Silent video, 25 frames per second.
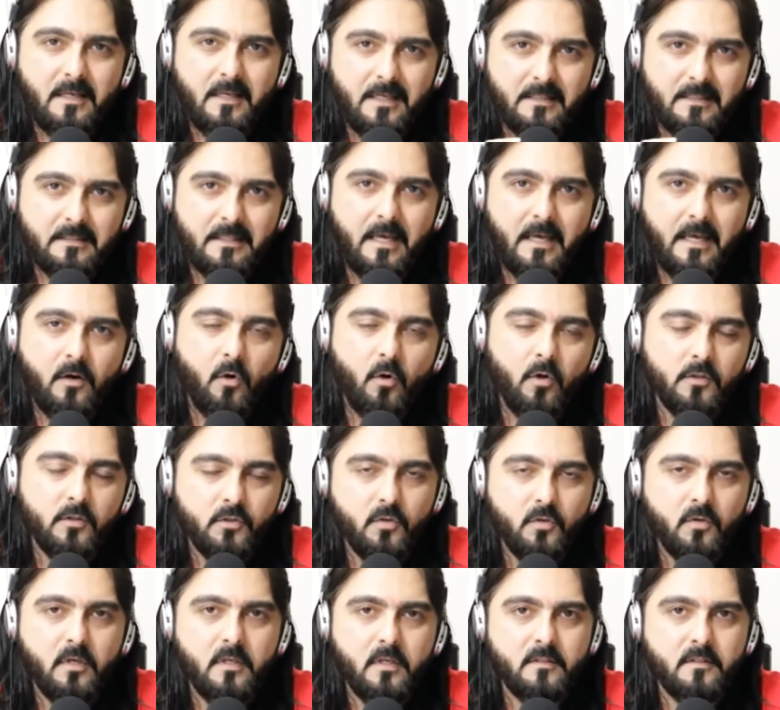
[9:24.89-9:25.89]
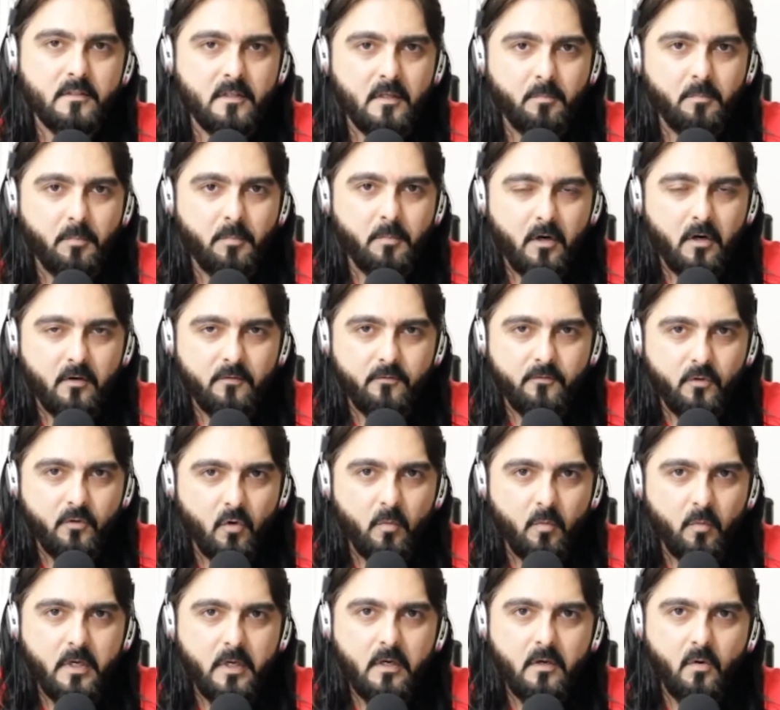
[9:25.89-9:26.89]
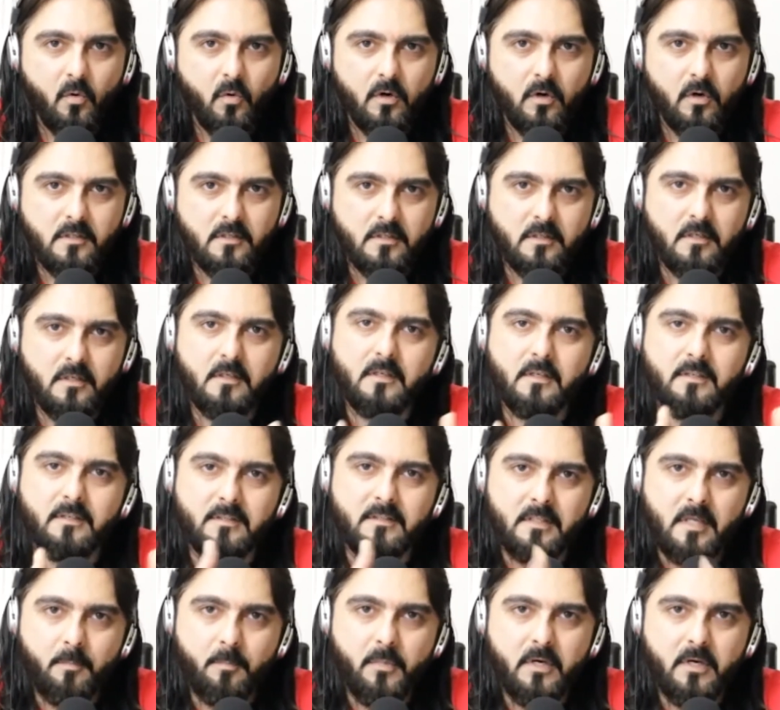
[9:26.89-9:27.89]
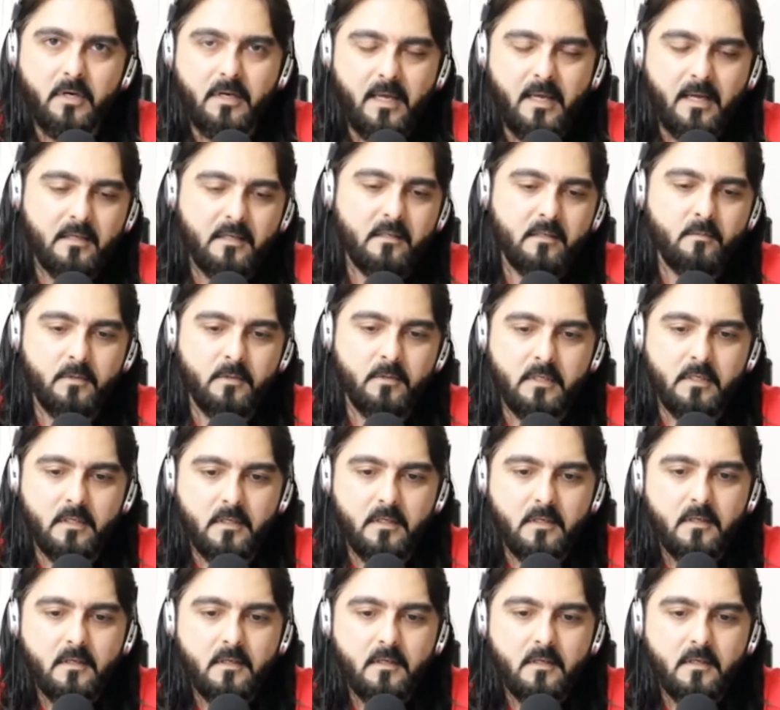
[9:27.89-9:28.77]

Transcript: Is that also considered part of grooming, or is there like separate activity